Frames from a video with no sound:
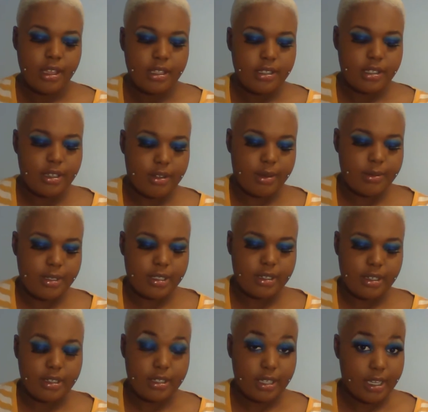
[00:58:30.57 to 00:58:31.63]
So I'm just
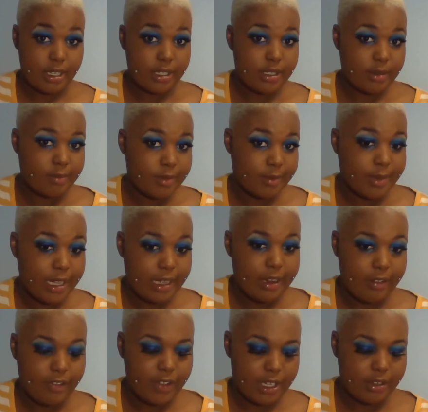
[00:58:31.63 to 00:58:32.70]
going to take some of my
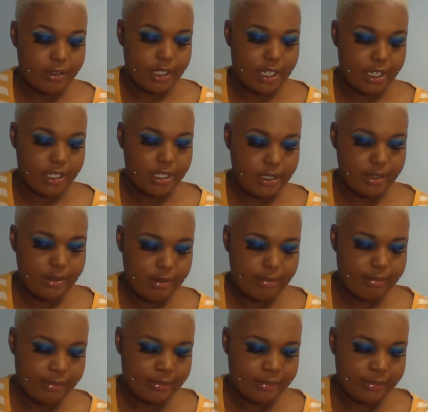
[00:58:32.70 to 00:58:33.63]
foundation.